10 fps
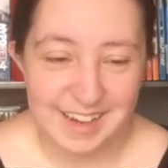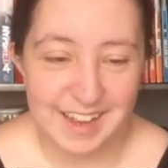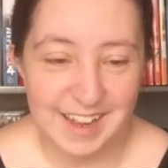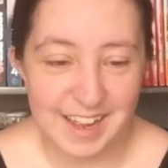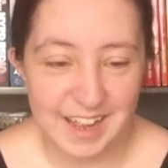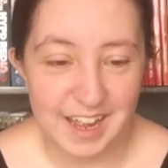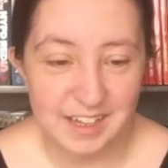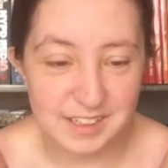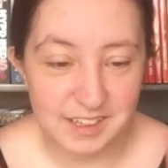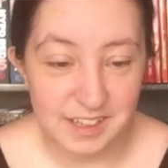I had
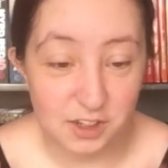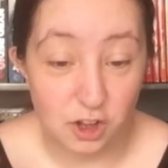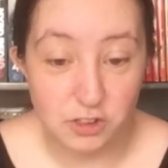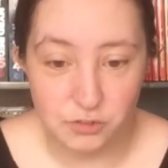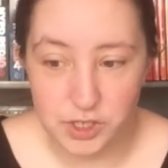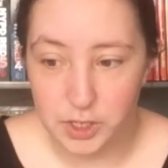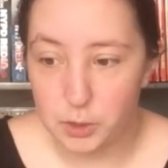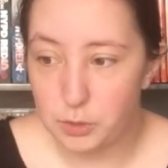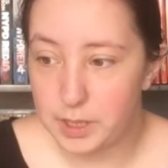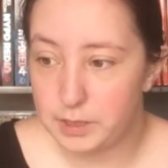to like cut the video
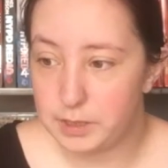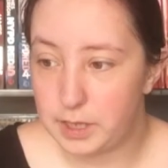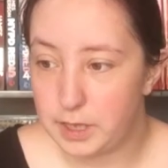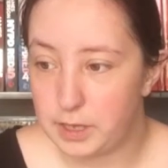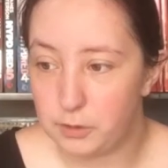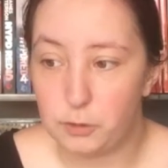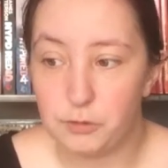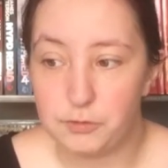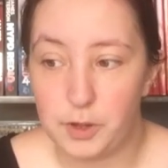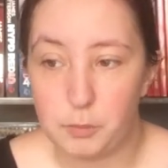and go
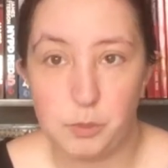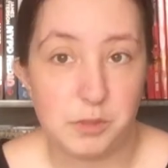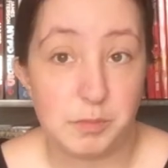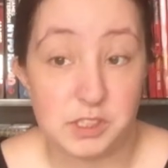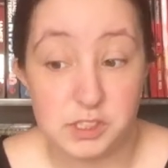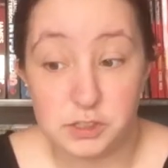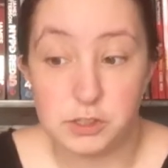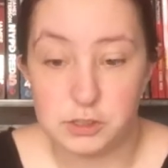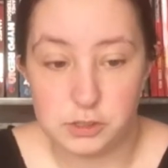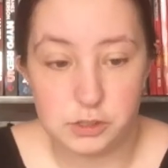film with my sister
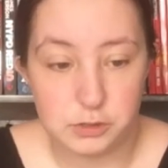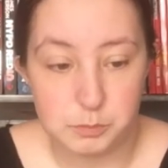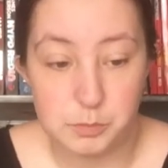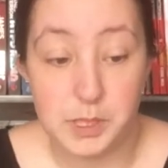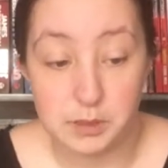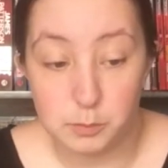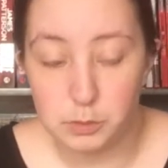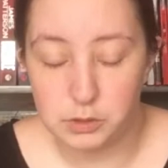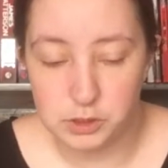to pick the book that